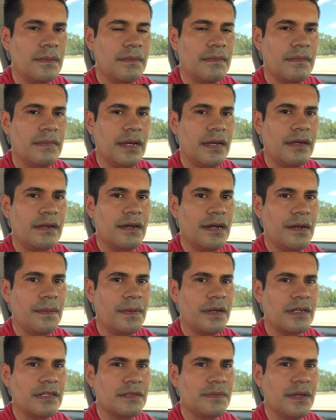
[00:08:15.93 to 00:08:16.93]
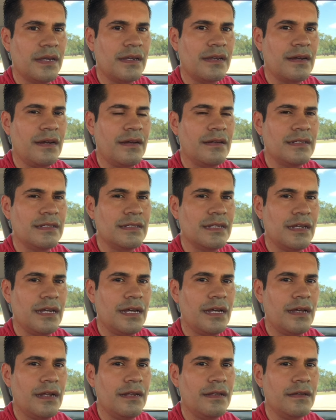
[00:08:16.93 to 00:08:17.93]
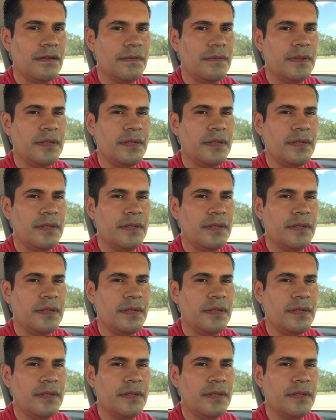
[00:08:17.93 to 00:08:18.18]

my car because my car is a little